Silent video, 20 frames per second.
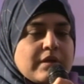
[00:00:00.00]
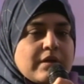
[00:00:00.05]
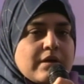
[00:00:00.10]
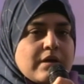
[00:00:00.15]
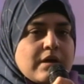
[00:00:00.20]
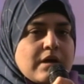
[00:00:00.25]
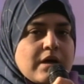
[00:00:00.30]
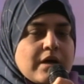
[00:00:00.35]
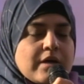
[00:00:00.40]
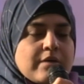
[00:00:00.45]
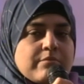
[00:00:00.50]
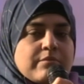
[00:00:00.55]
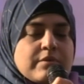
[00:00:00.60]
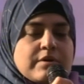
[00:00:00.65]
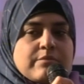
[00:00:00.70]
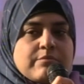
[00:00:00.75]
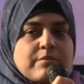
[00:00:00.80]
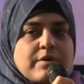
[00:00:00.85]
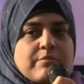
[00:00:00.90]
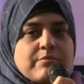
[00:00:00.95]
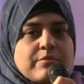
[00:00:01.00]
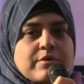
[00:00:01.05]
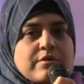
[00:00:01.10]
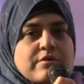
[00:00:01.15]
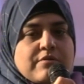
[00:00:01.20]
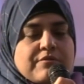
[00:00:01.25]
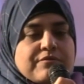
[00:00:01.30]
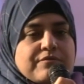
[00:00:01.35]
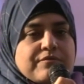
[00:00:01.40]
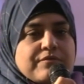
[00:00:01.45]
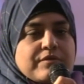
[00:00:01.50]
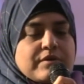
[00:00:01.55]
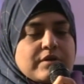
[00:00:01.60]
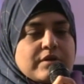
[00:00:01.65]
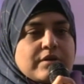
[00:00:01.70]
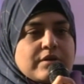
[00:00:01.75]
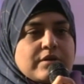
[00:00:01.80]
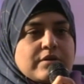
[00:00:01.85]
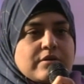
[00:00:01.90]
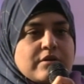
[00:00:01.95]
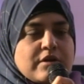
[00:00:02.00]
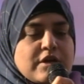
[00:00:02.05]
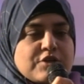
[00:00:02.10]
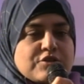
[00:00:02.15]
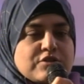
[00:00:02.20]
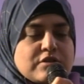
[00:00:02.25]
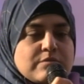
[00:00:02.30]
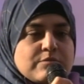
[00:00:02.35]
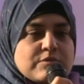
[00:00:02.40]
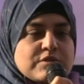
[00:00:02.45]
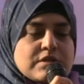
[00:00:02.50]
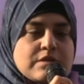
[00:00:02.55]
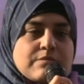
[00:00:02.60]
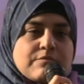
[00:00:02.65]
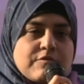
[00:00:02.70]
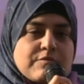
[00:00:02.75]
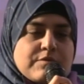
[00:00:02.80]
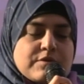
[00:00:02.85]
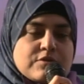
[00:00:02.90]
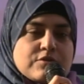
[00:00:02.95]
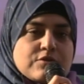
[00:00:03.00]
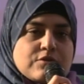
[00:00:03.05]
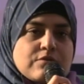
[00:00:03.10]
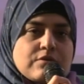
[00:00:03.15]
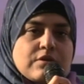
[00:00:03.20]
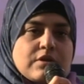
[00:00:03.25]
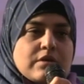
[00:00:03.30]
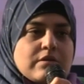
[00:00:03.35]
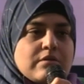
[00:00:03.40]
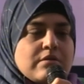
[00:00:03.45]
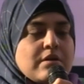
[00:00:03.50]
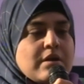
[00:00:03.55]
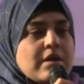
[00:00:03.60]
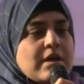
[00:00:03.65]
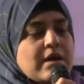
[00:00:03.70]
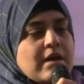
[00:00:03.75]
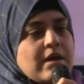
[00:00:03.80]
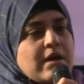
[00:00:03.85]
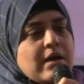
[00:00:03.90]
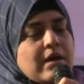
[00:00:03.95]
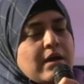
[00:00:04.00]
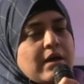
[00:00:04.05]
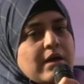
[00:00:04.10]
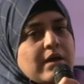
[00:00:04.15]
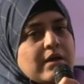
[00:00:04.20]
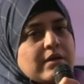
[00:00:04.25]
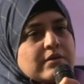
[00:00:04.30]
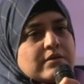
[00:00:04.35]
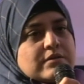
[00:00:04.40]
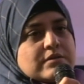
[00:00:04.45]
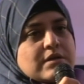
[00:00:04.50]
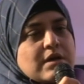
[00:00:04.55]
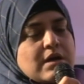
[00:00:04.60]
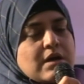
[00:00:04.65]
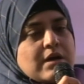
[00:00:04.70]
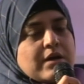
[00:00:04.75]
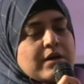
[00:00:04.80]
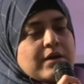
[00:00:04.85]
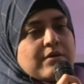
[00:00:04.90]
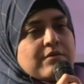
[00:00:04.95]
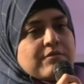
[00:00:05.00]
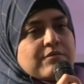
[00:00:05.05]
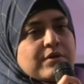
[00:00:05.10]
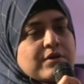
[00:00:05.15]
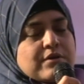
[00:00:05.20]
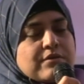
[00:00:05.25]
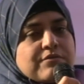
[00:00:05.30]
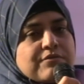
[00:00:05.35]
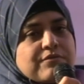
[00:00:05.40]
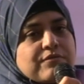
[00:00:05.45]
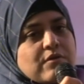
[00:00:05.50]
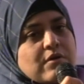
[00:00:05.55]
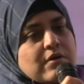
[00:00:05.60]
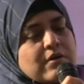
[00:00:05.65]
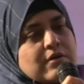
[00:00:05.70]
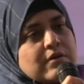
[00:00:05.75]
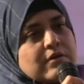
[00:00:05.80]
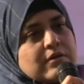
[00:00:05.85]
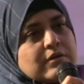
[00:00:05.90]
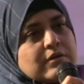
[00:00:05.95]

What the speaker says: I am a member of International Muslim Women's Union, and I work for